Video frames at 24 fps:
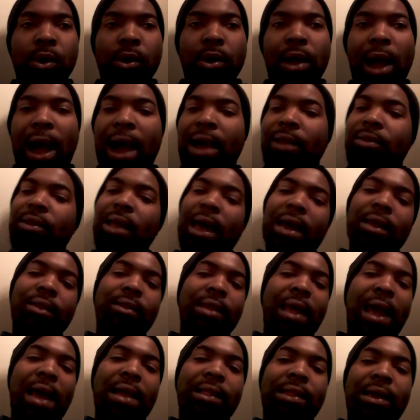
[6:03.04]
guys like
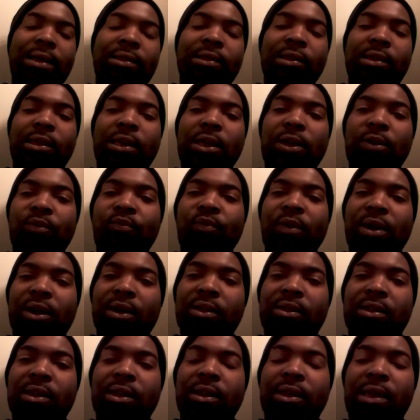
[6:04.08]
that, that's a key figure
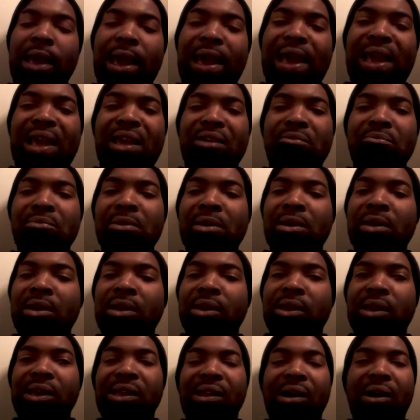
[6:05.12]
to the game.
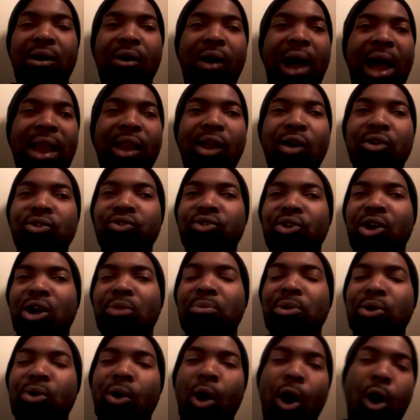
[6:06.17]
You know, I know
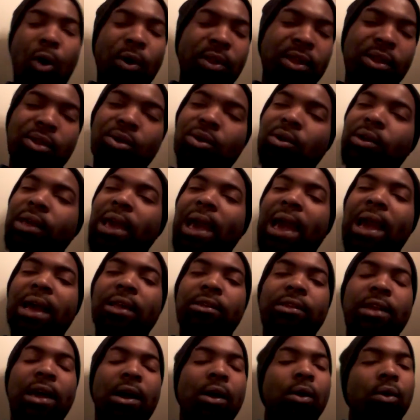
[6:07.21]
Gerald McCoy was a little
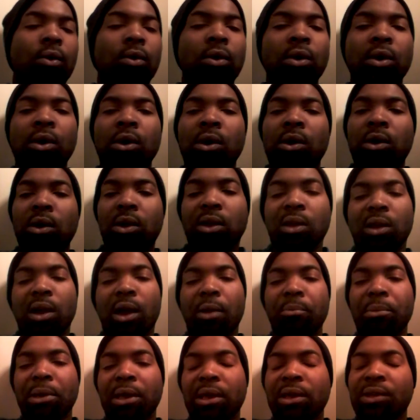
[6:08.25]
gassed out. You know
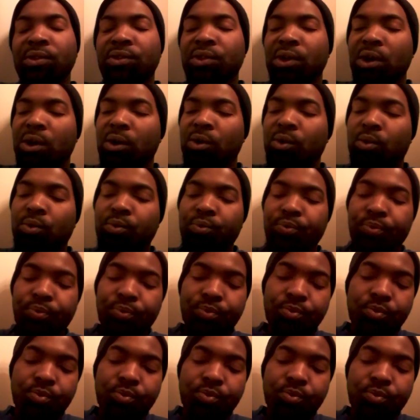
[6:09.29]
what I mean? So,